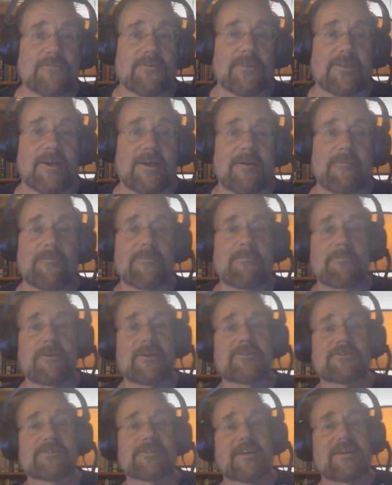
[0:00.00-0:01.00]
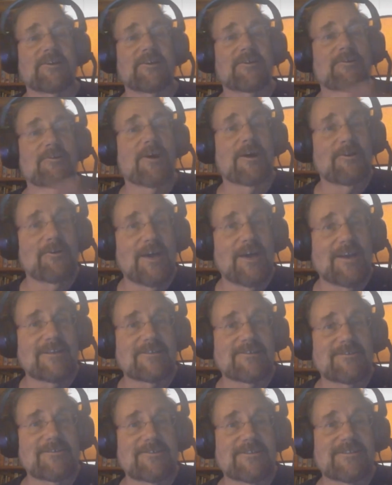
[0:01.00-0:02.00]
for them because they knew I knew how to
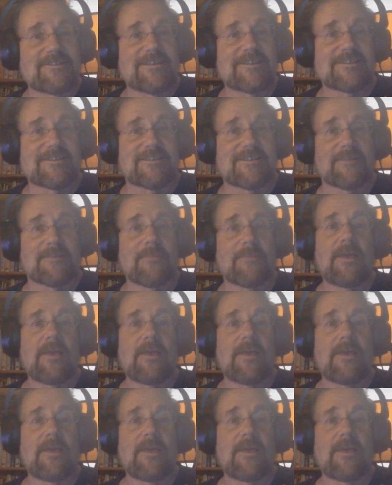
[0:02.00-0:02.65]
do the testing.